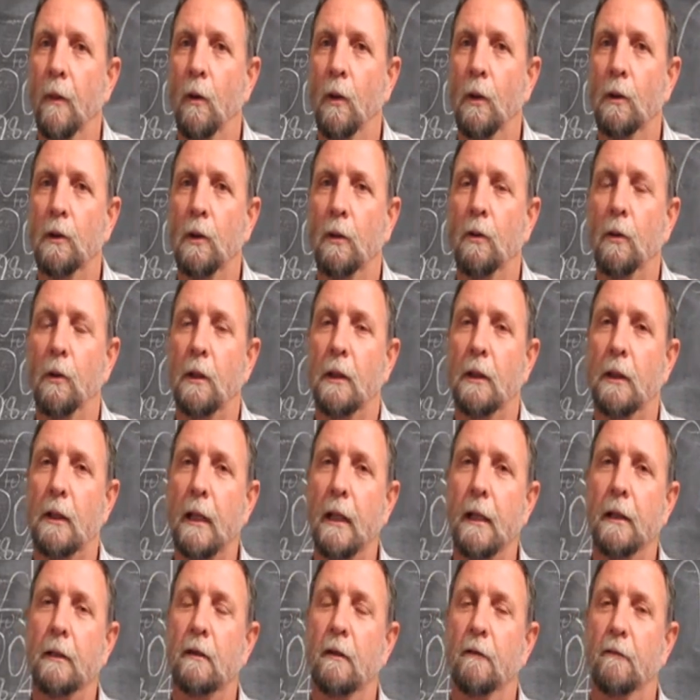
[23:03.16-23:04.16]
or to
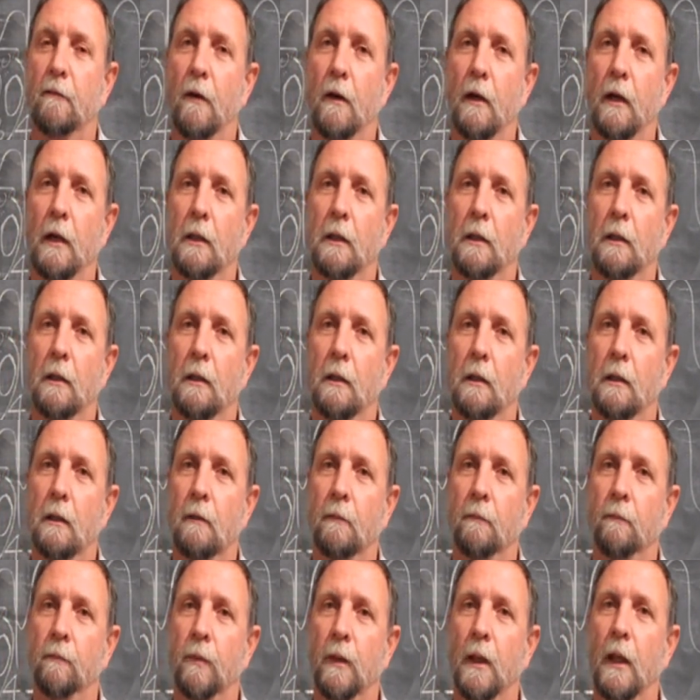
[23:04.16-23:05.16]
construct devices
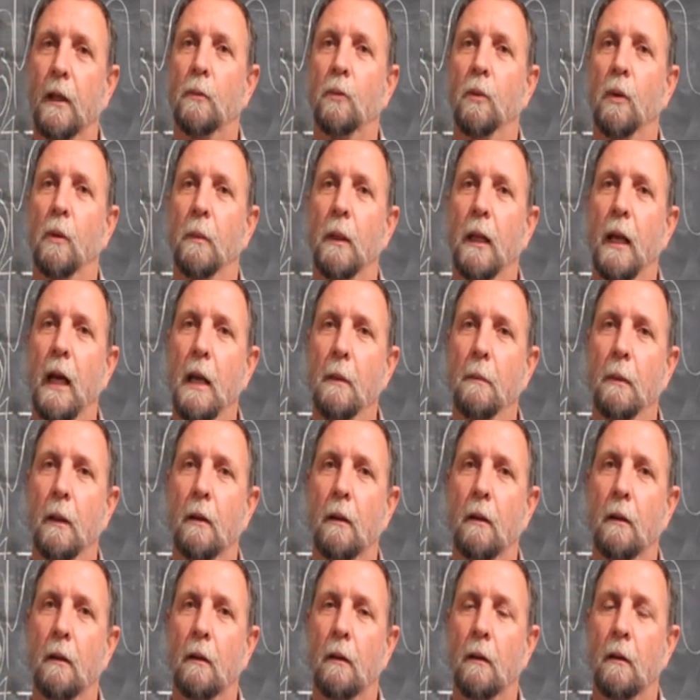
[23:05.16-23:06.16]
that will be
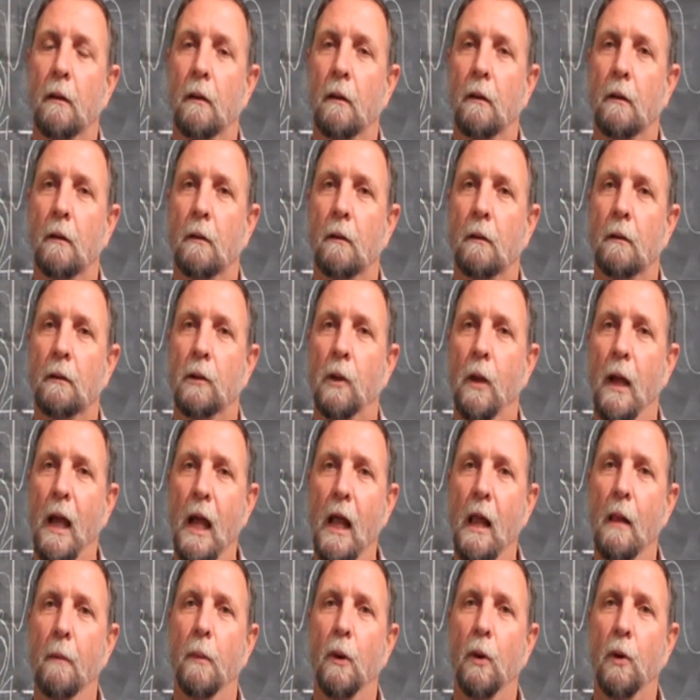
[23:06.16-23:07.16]
able to
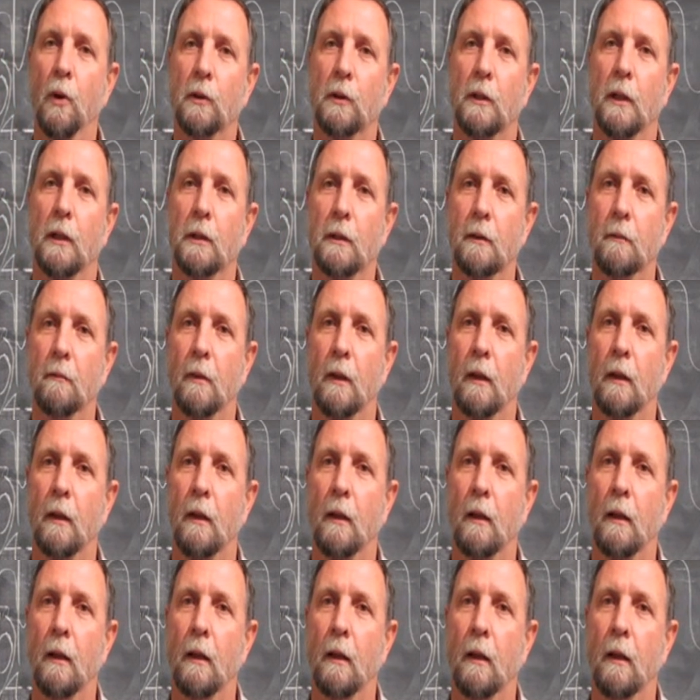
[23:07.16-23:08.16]
help autism
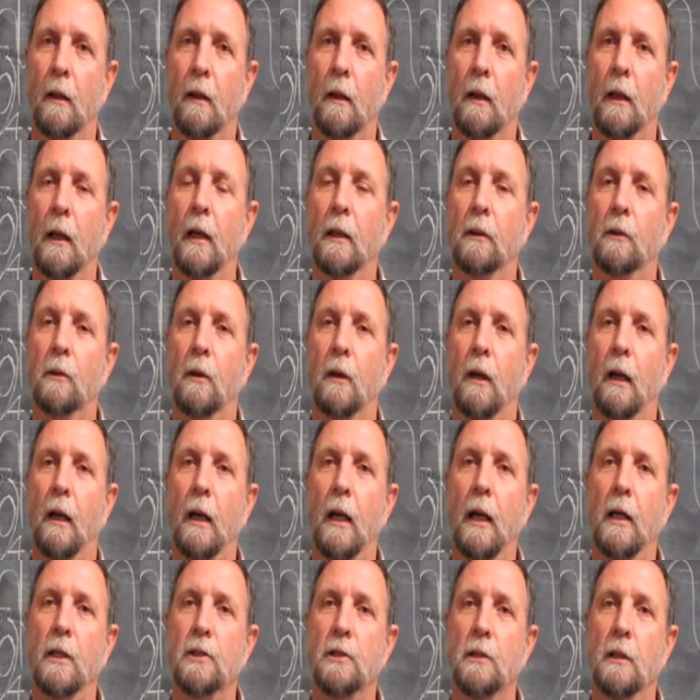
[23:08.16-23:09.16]
and to
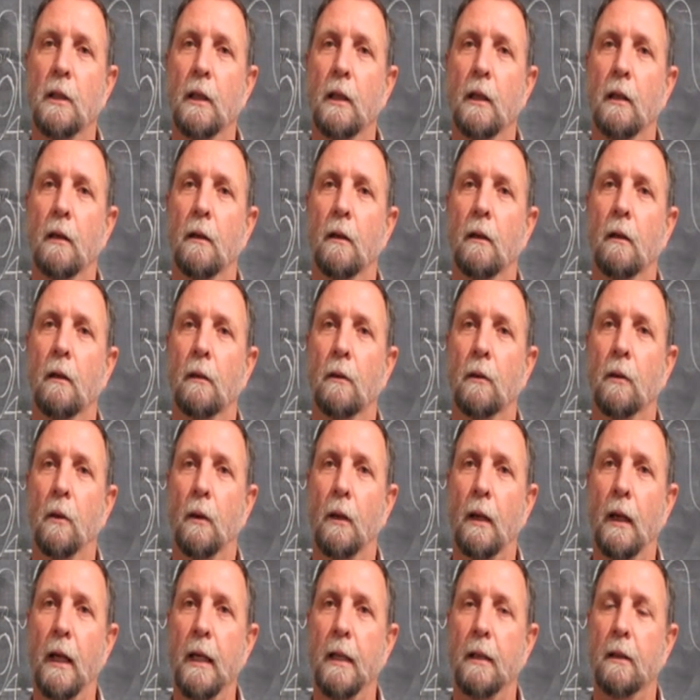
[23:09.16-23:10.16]
gradually
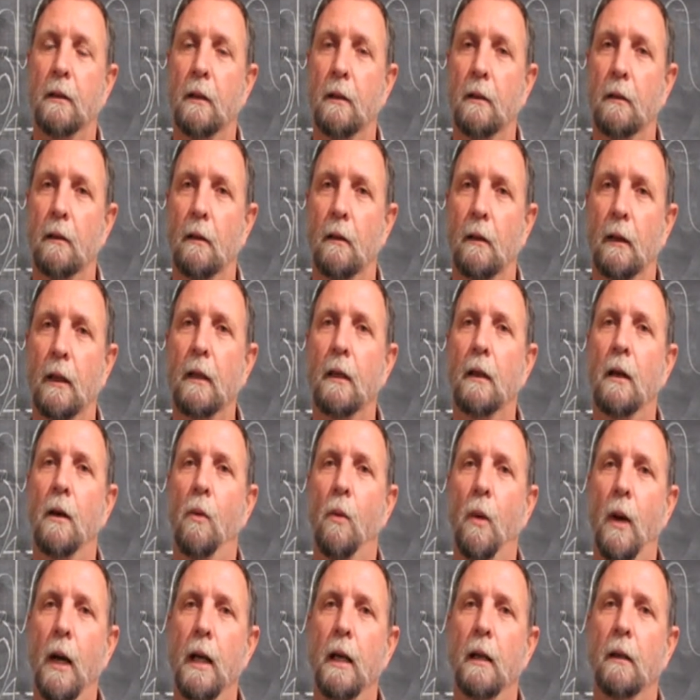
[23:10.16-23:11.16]
correct it in
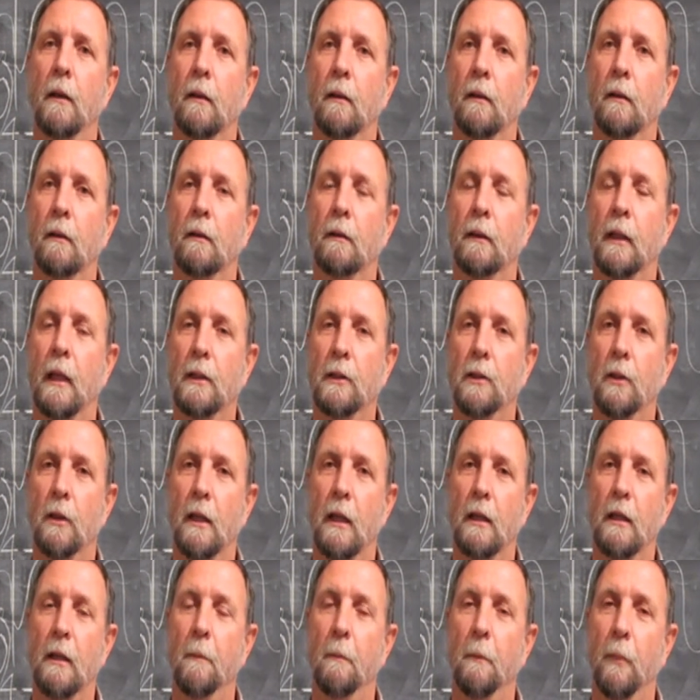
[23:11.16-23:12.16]
a way that you
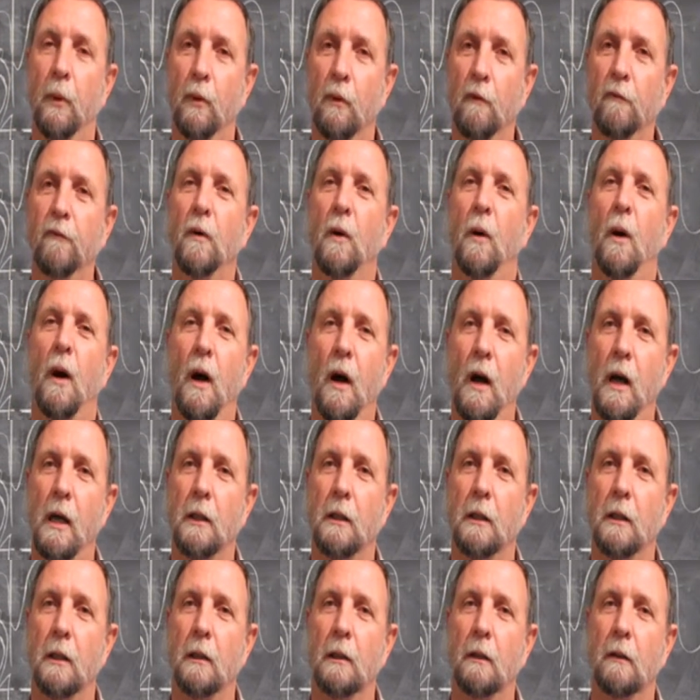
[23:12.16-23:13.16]
can improve your
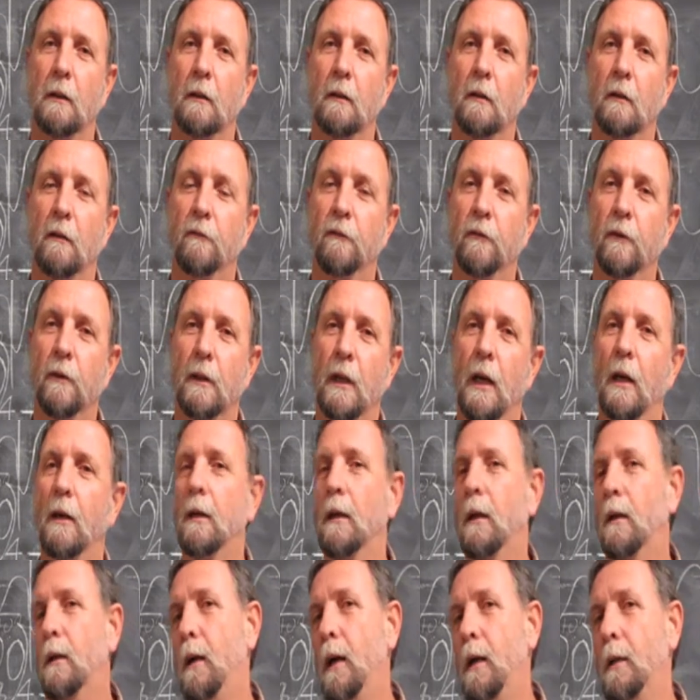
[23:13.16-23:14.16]
eyes. If you know
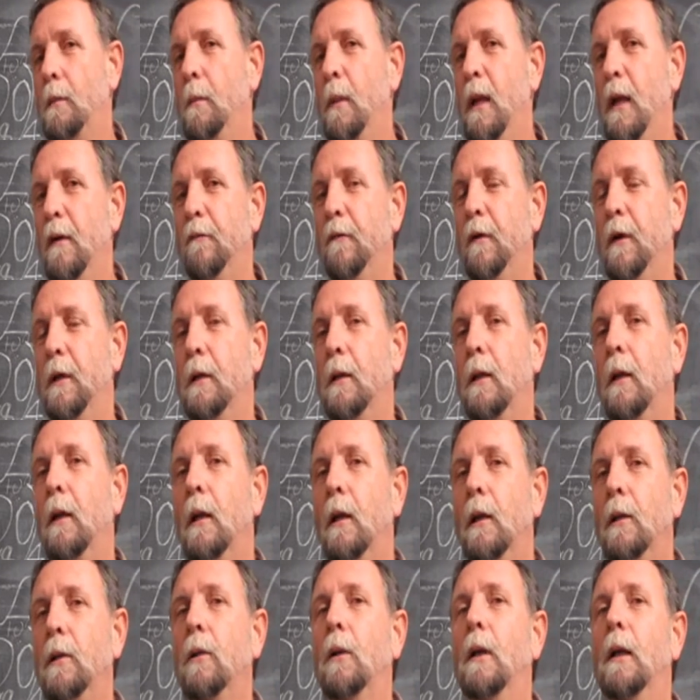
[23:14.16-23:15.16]
the right methods,
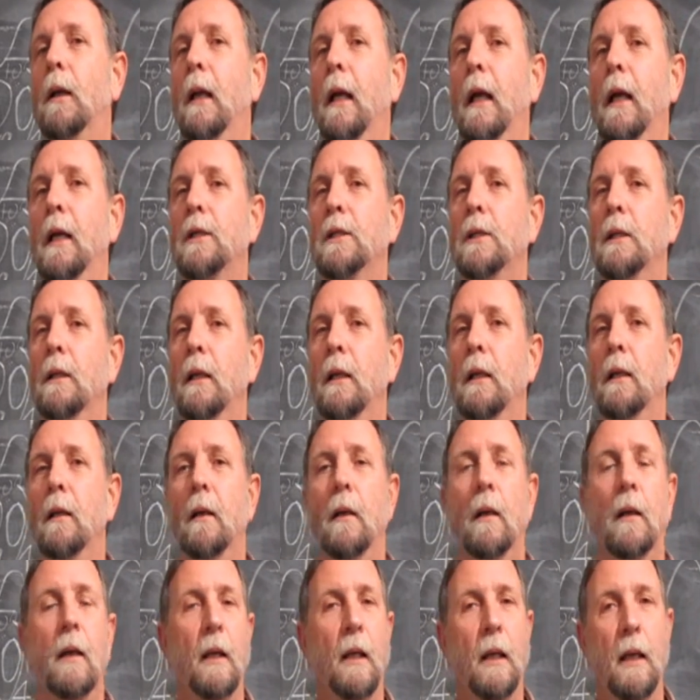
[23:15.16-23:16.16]
you can
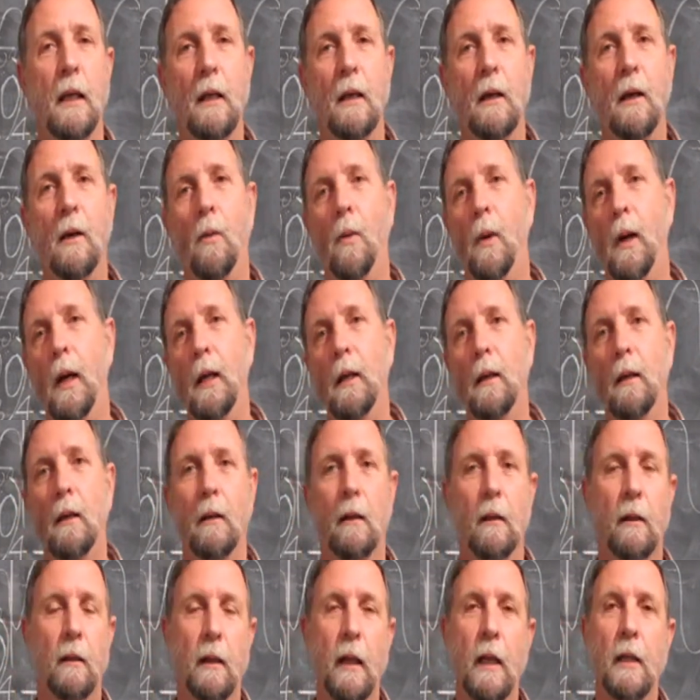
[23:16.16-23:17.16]
actually, in a
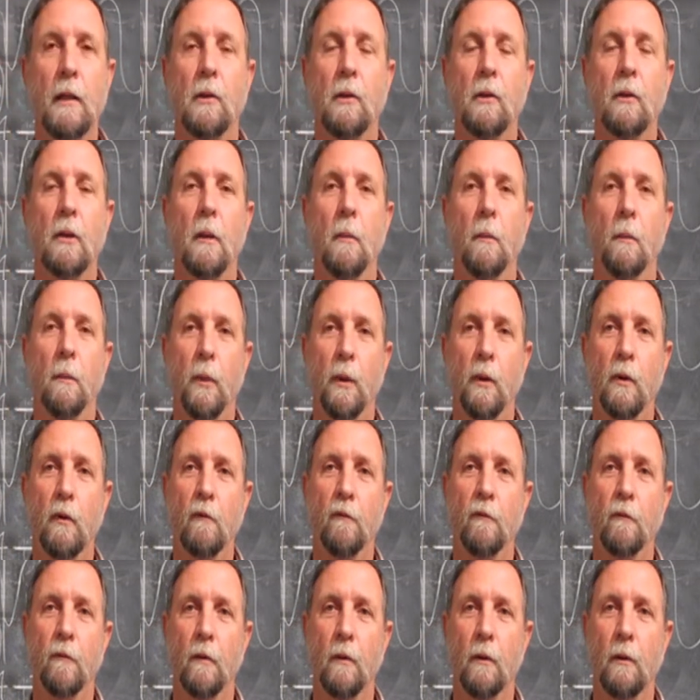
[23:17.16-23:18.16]
way, get to
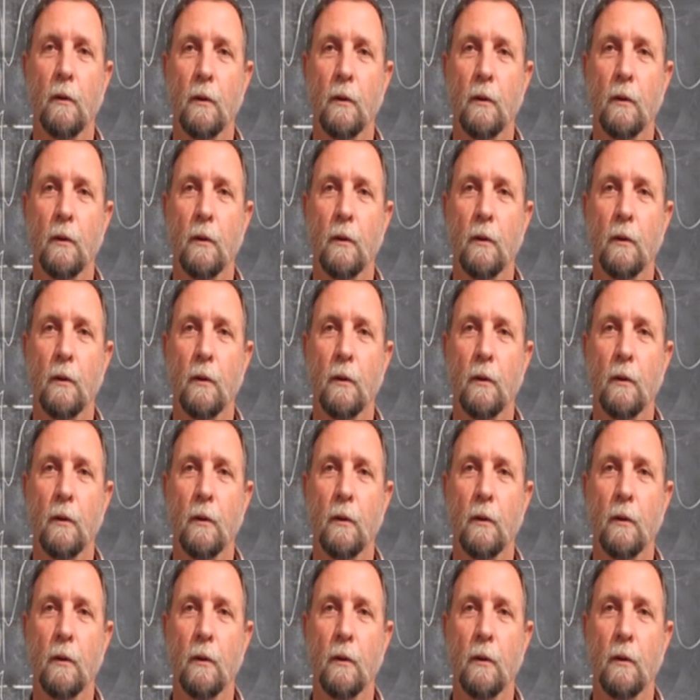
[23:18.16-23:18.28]
improve